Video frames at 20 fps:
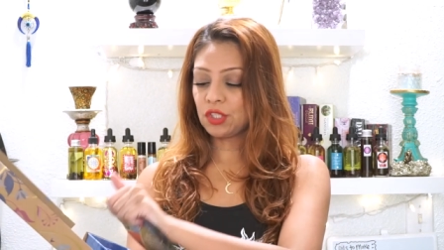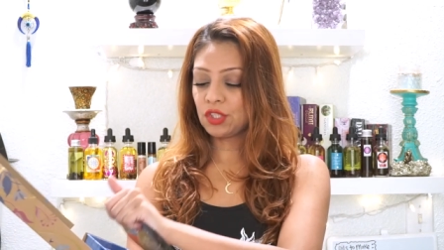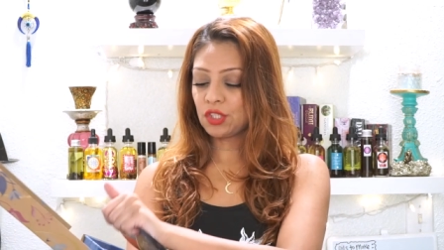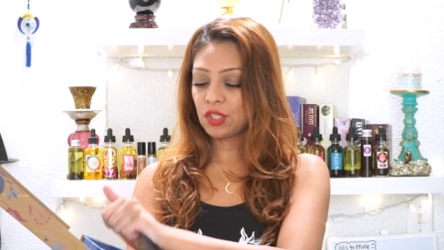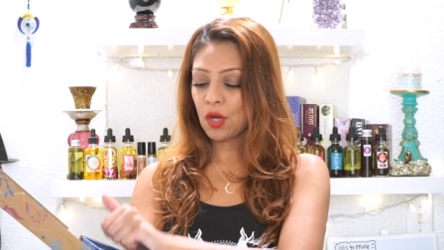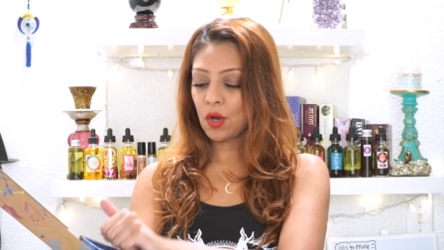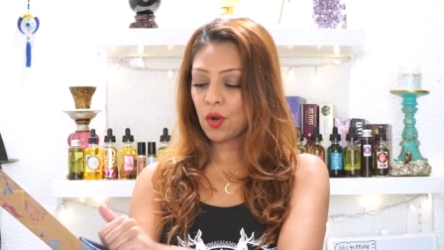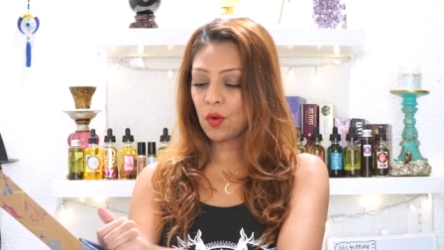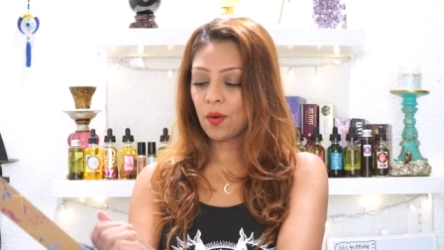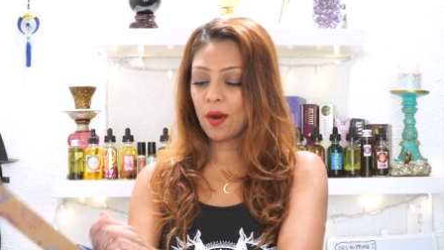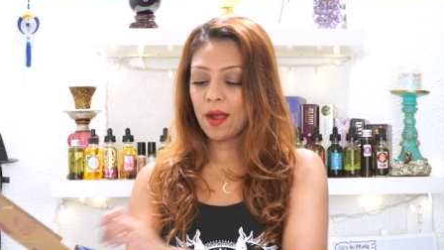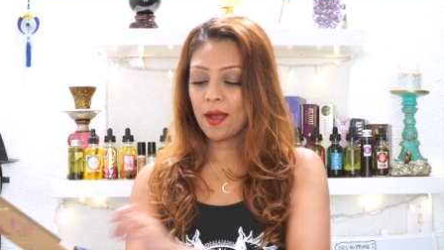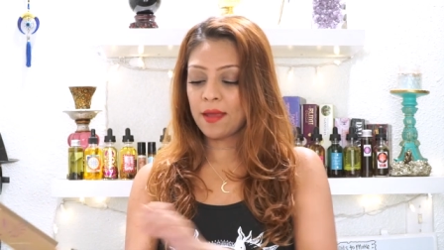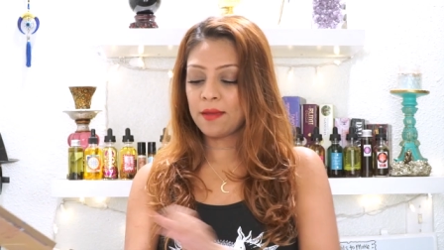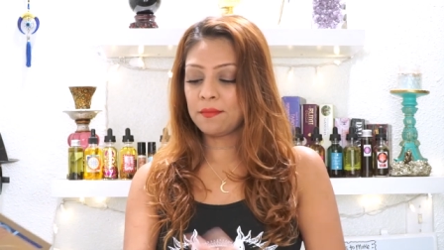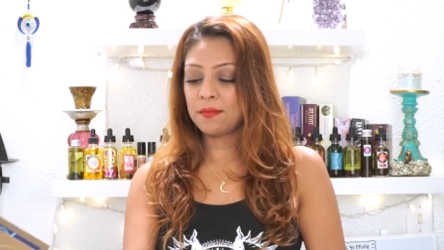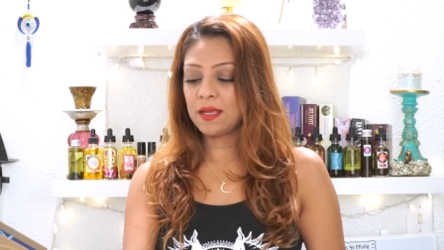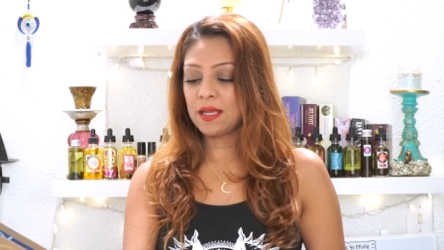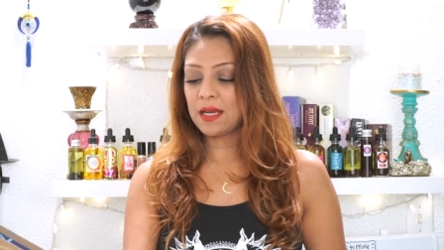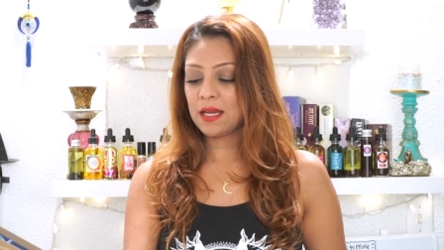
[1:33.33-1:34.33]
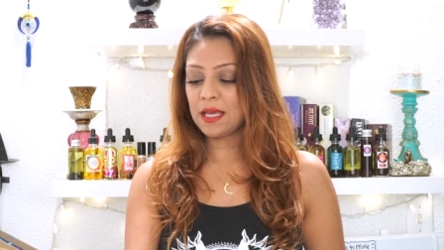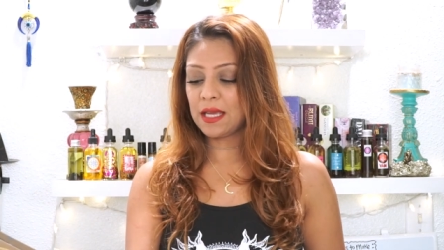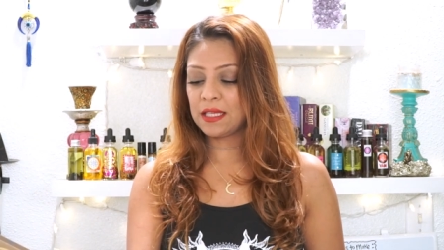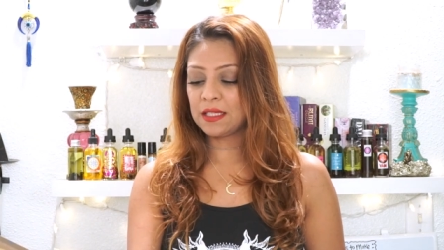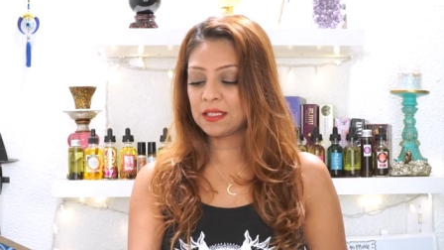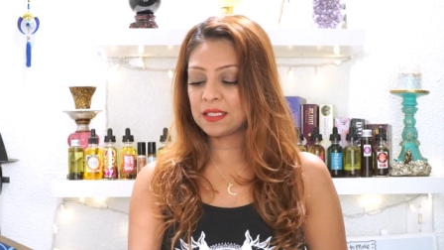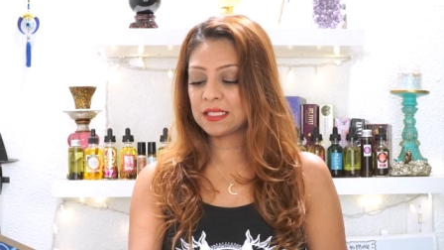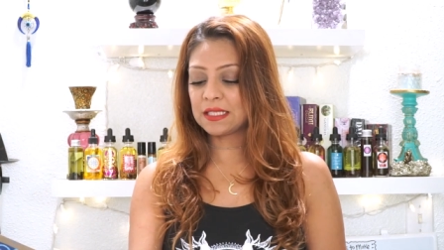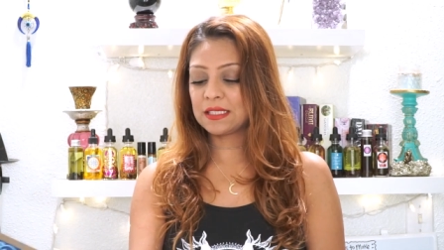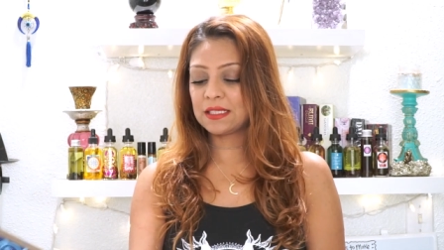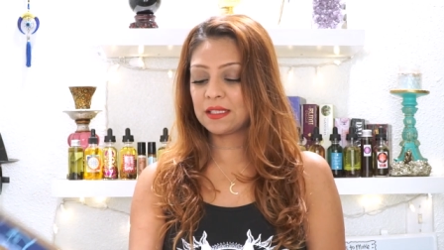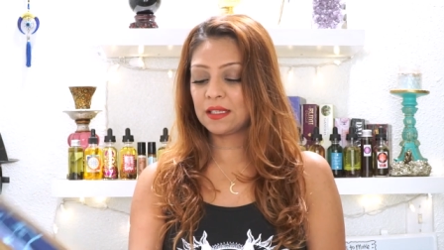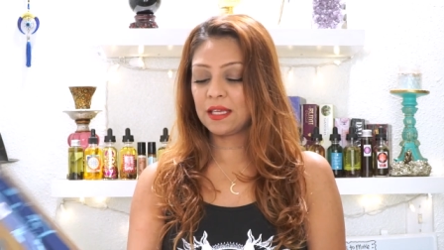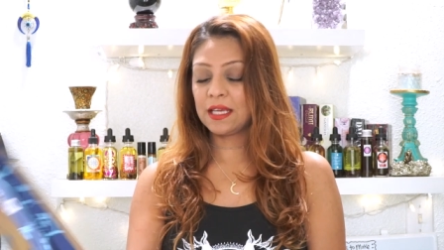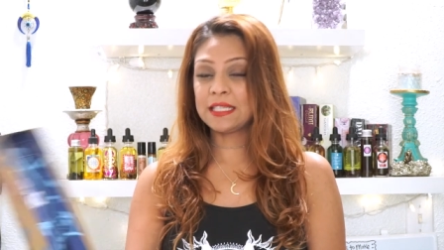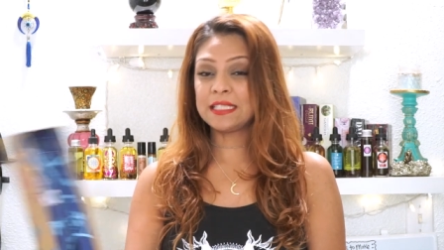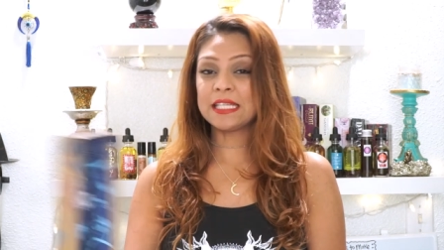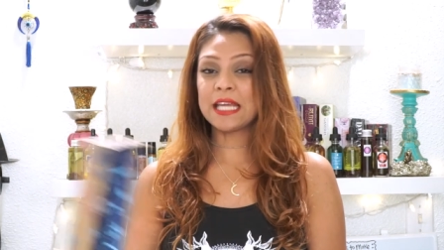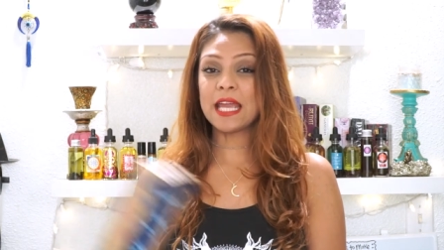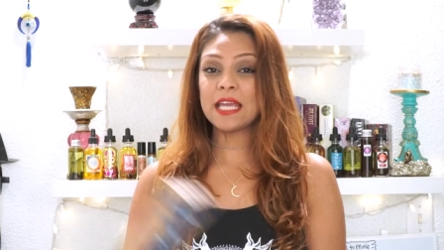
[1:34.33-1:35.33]
So, I mean,
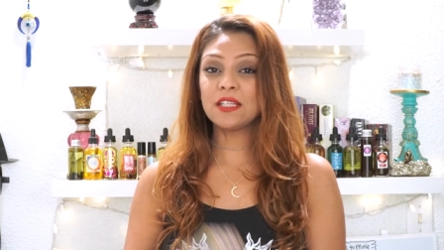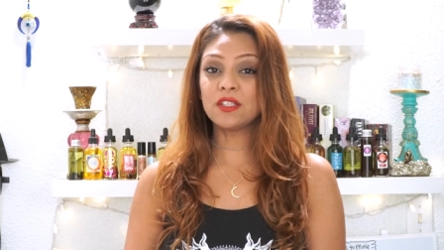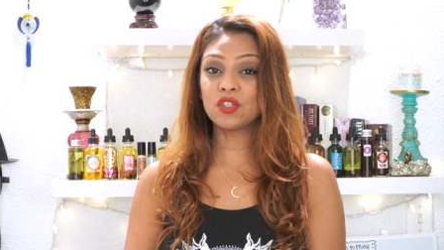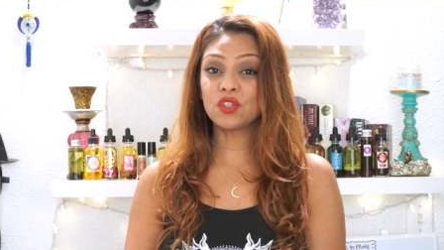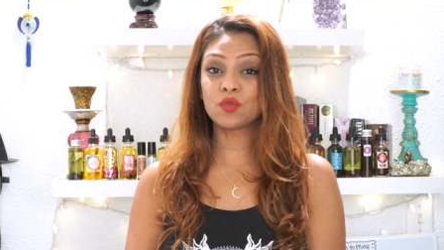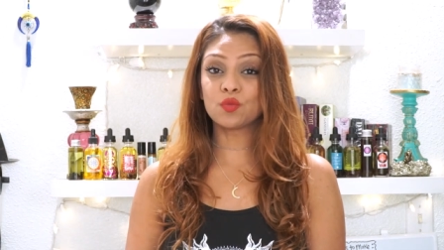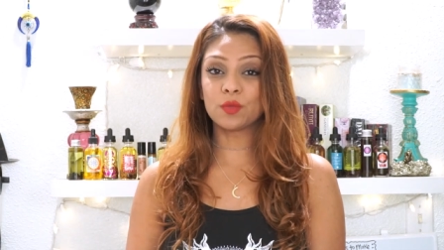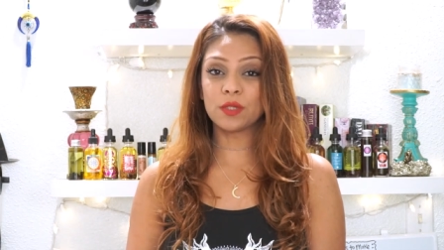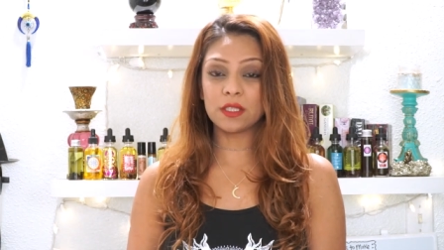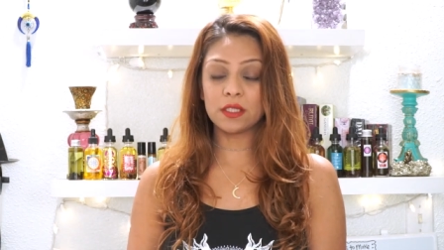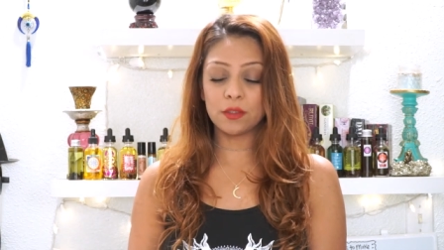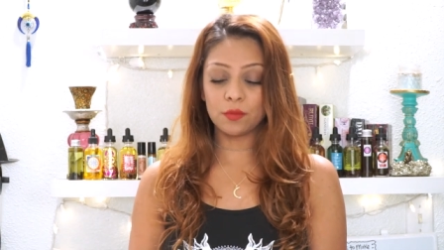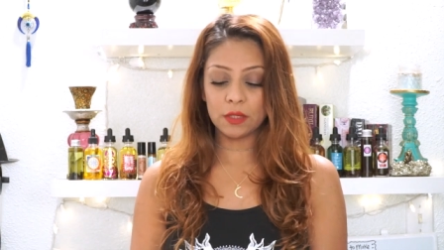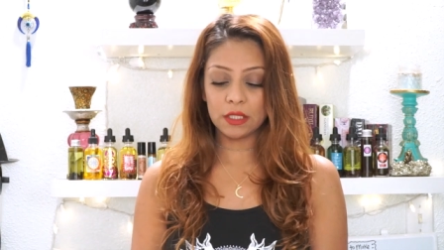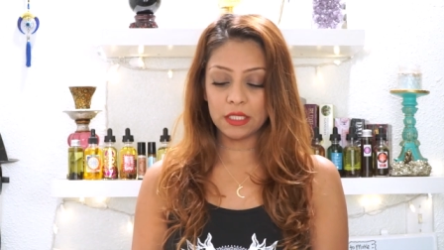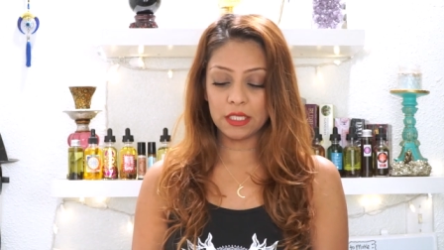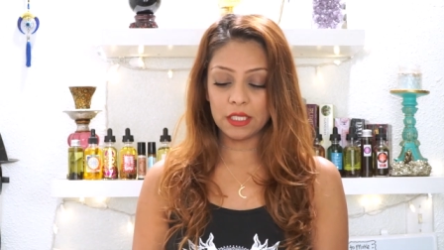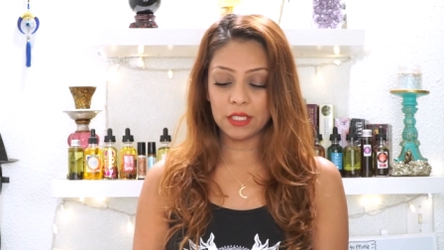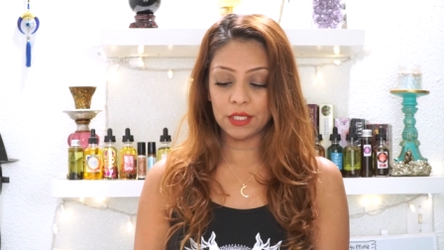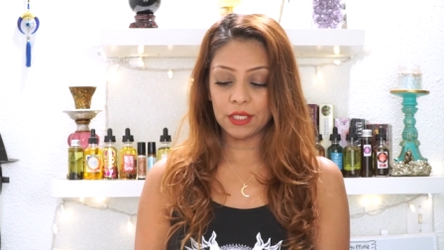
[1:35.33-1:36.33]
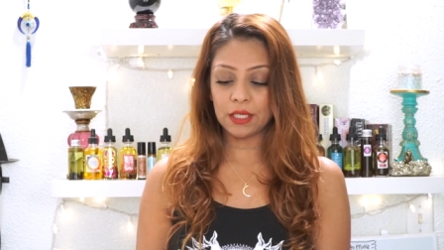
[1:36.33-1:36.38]
it tastes really, really good.